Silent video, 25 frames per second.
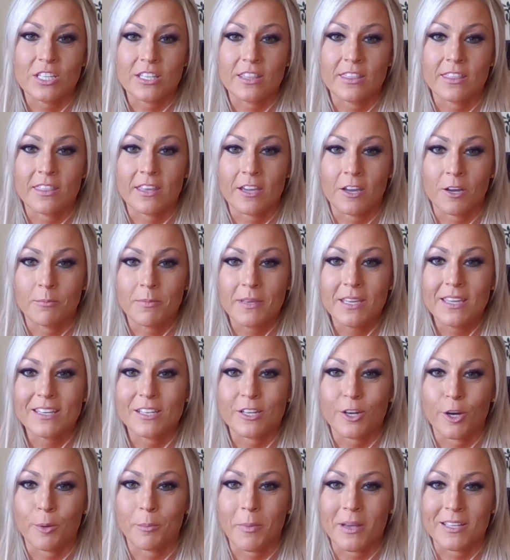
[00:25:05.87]
on gene therapy
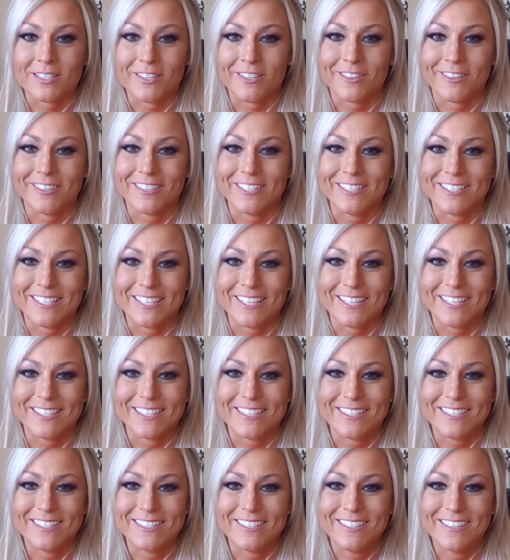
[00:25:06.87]
and neuromuscular
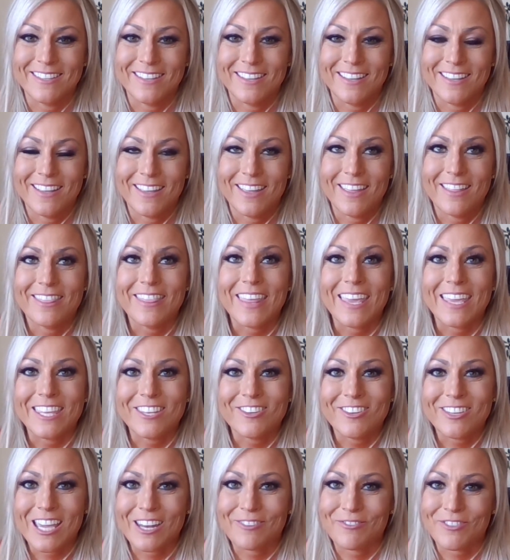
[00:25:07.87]
disease.
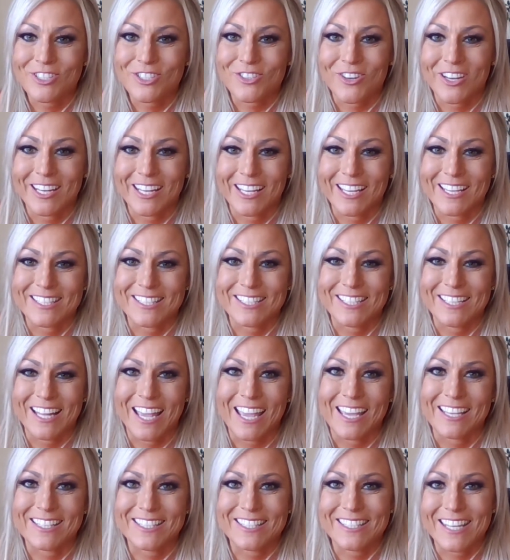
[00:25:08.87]
Thank you again for joining us
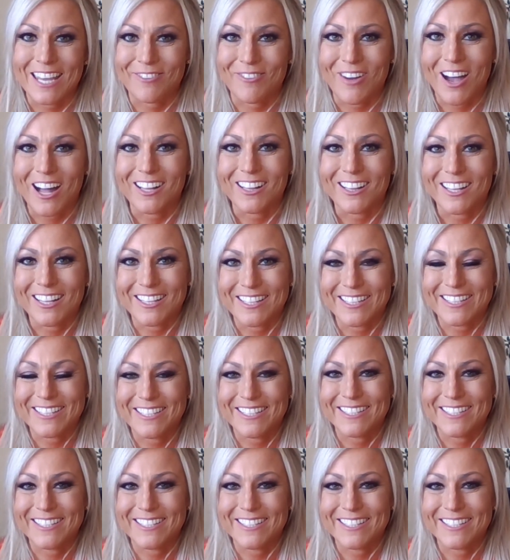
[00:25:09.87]
today. Stay well.